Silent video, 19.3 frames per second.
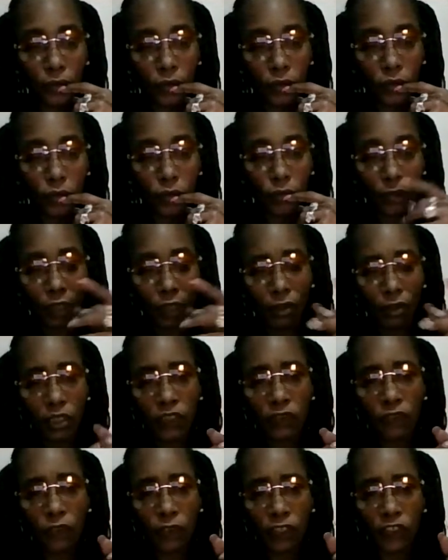This for a
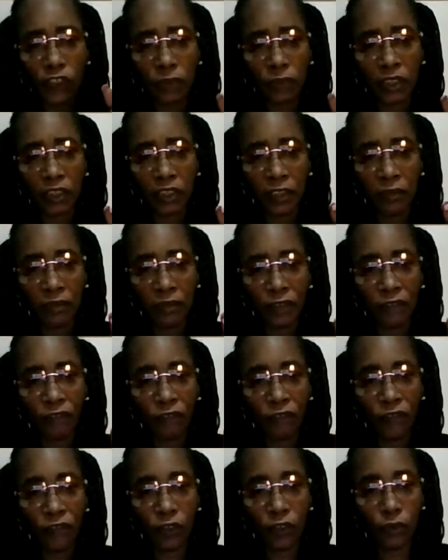specific
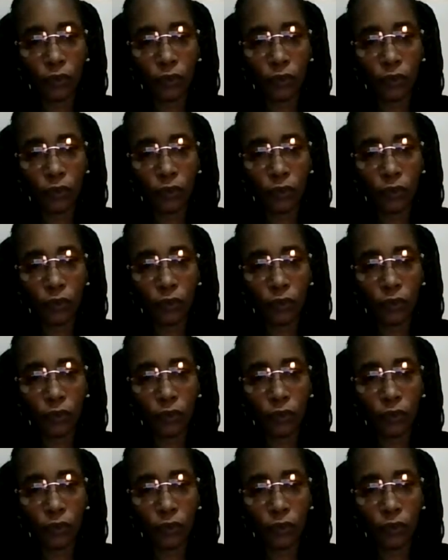few.